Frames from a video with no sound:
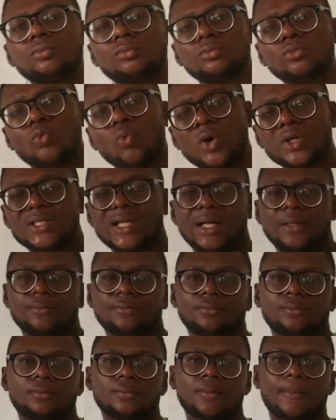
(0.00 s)
Water.
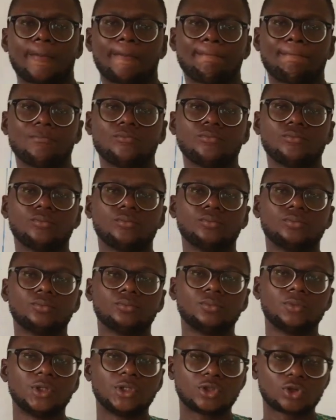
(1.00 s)

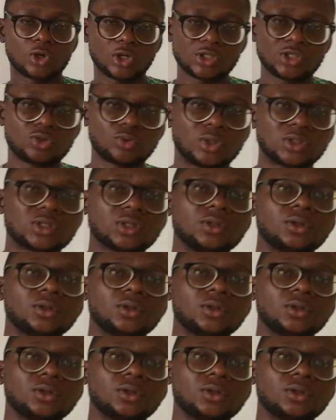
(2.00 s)
It causes what?